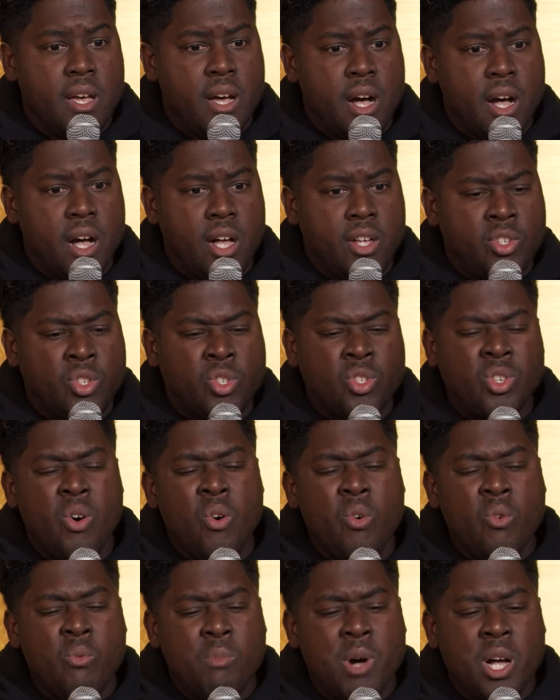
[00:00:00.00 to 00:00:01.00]
uh,
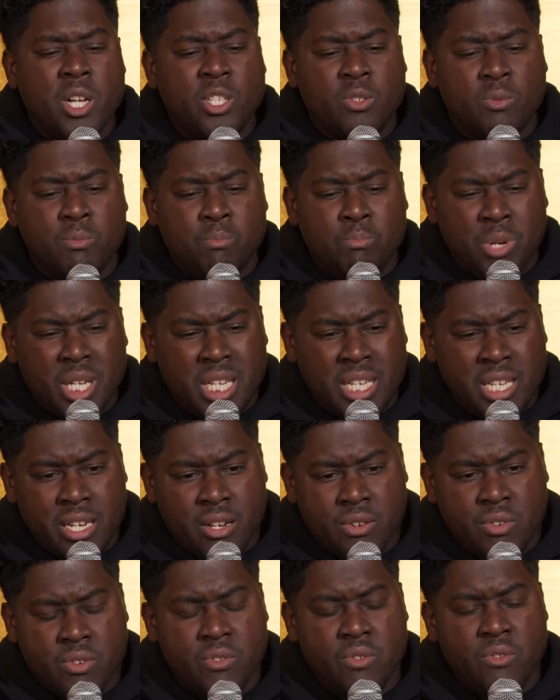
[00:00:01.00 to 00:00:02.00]
so much
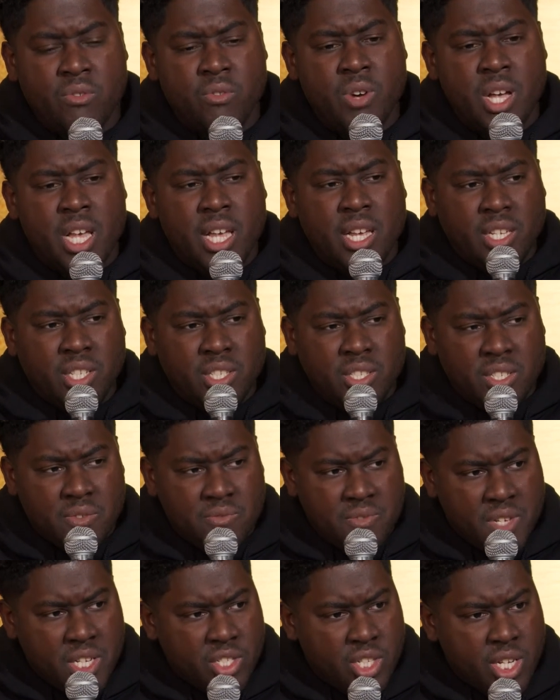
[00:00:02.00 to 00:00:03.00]
political
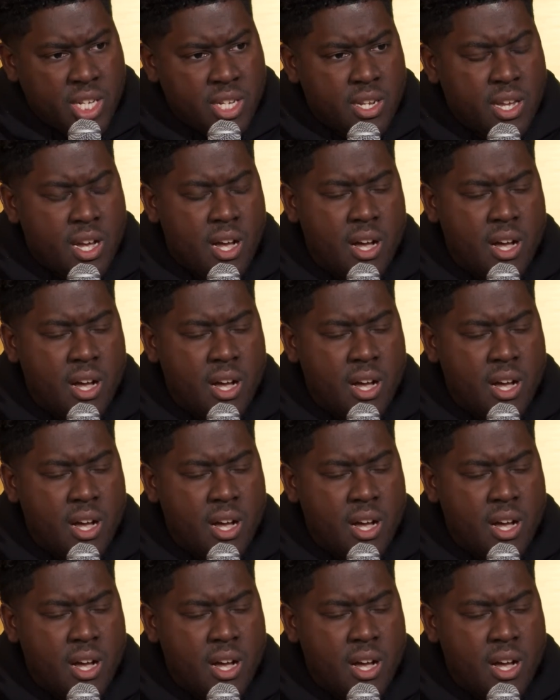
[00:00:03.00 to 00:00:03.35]
division.